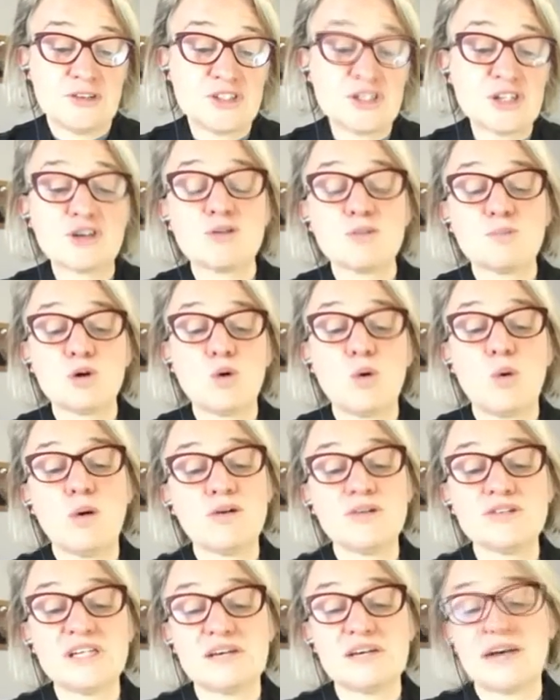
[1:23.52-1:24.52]
The terrible
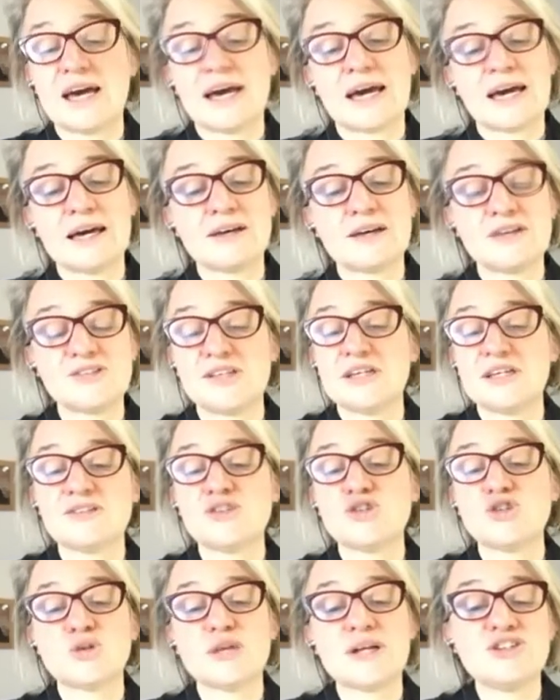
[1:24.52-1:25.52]
quality of our housing
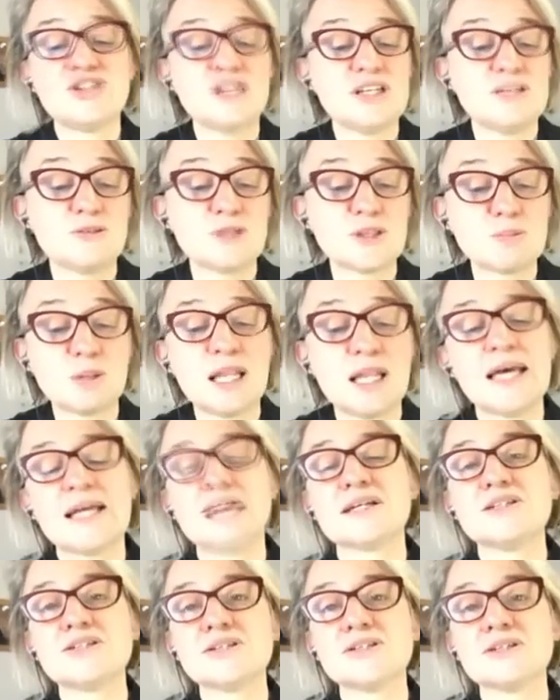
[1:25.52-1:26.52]
is a tragedy for the
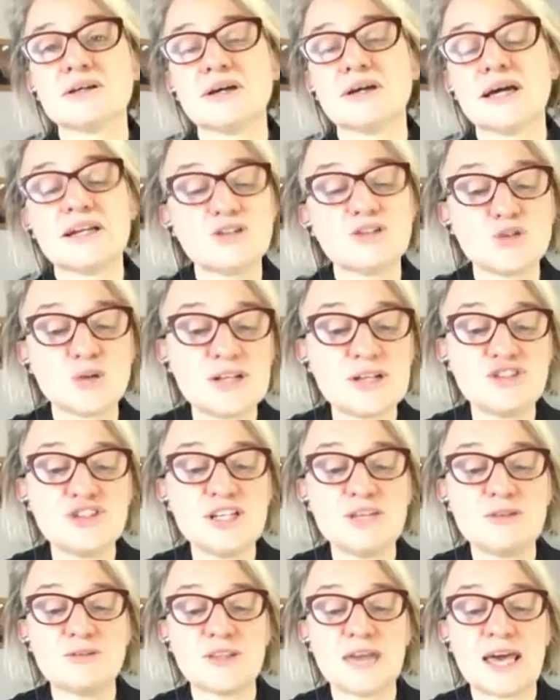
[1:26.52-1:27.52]
planet and a
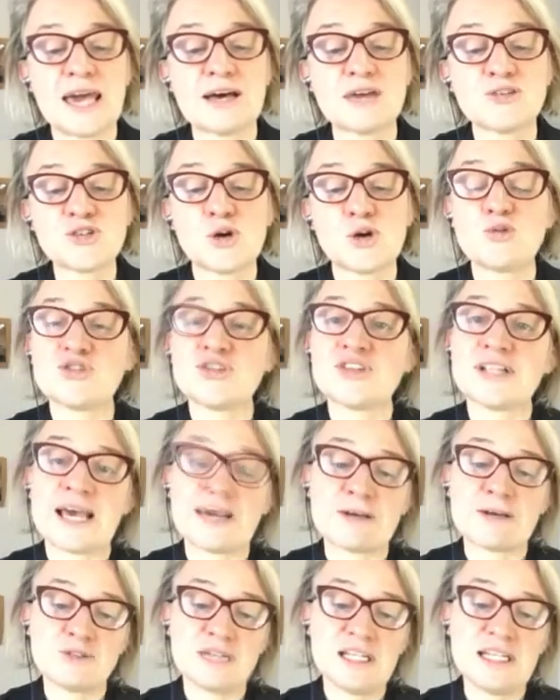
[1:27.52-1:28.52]
tragedy for the households
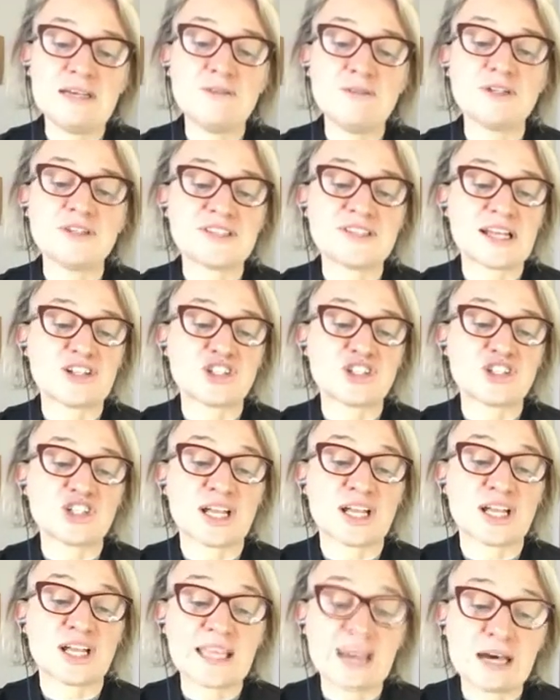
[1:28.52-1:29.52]
that have to live in such
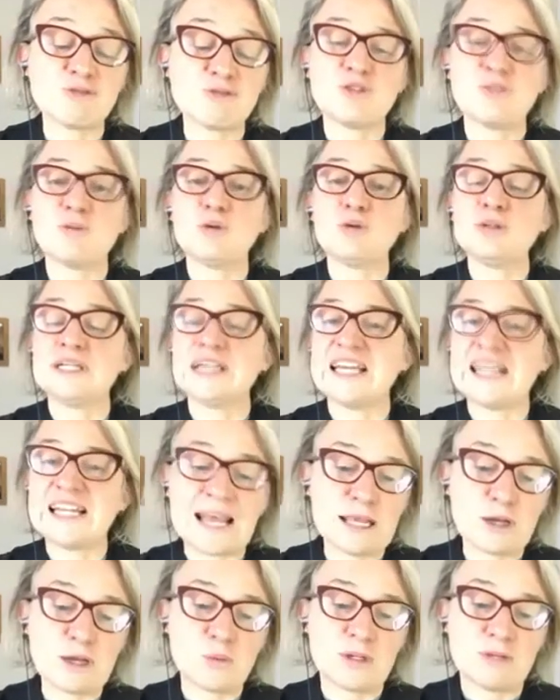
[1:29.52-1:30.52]
uncomfortable,
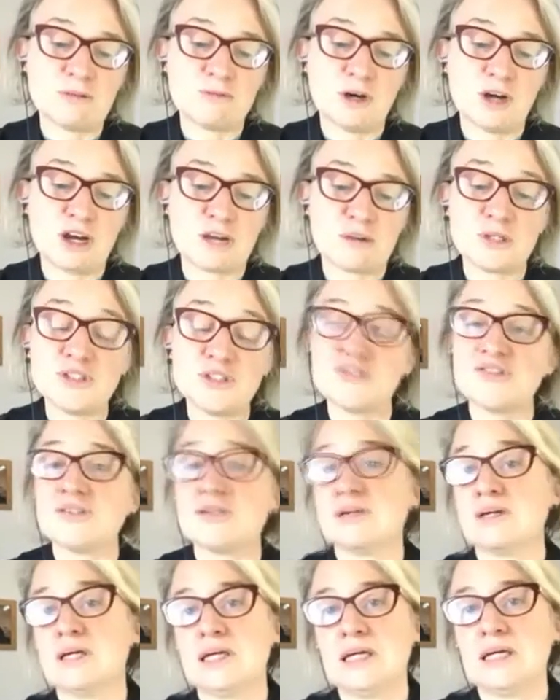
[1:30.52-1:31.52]
inadequate
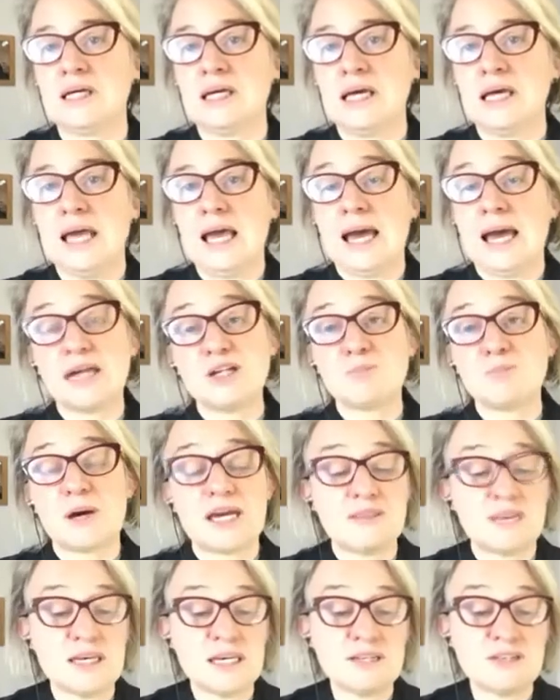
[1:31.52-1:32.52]
environments and
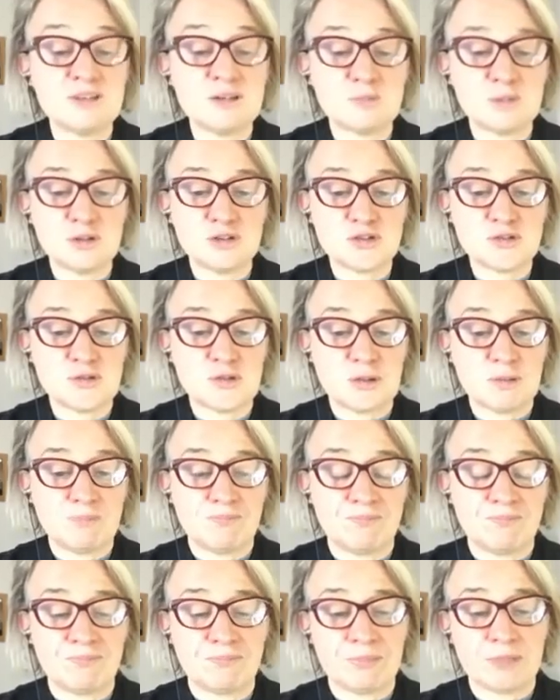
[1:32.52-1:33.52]
pay the heating bills for
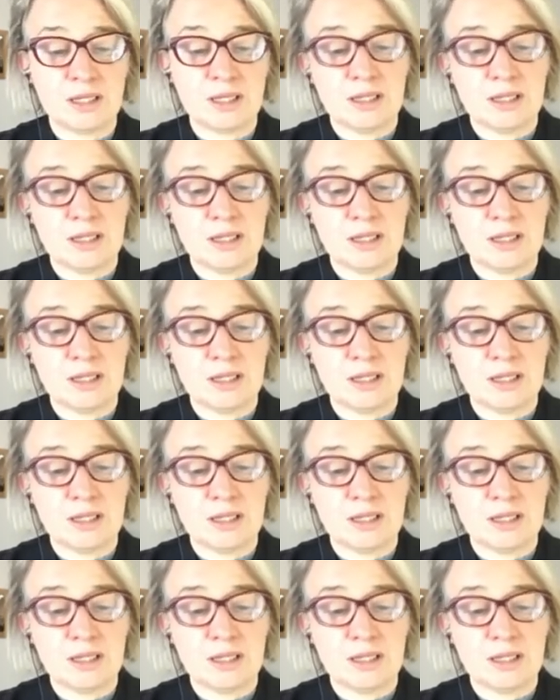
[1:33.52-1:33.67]
them.